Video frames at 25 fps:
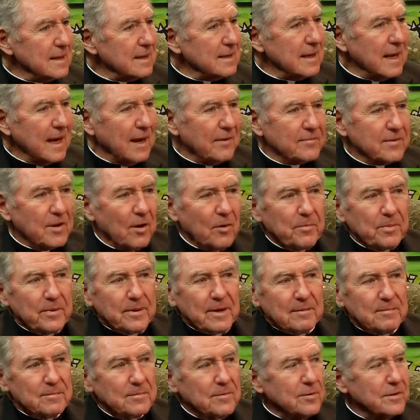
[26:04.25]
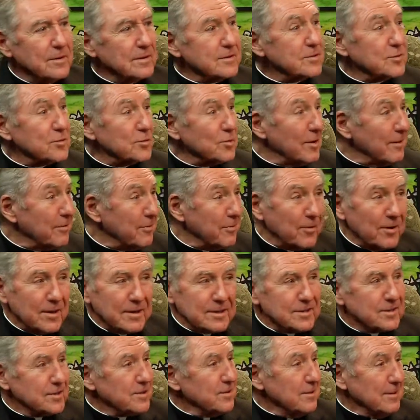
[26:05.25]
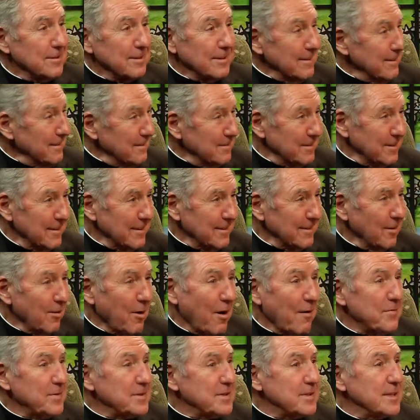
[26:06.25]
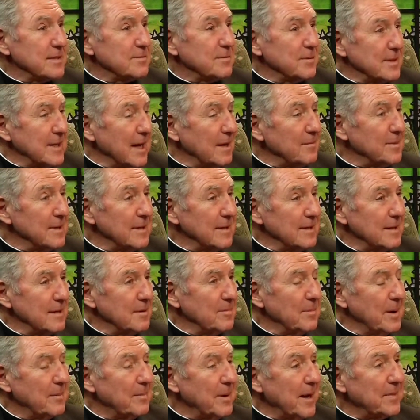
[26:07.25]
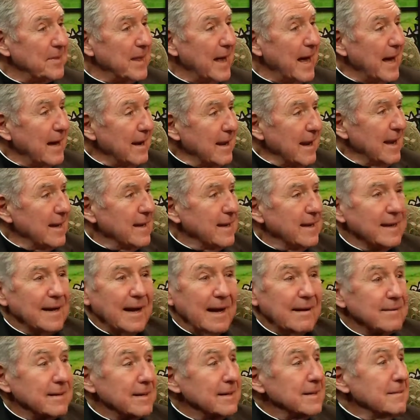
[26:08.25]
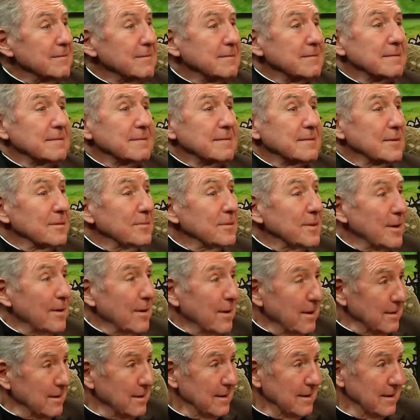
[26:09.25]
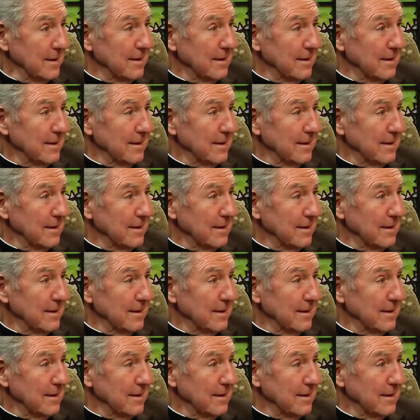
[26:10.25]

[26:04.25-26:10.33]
You have to open up more storefronts or offices? Well, tell me a little bit about that. How can you do it all?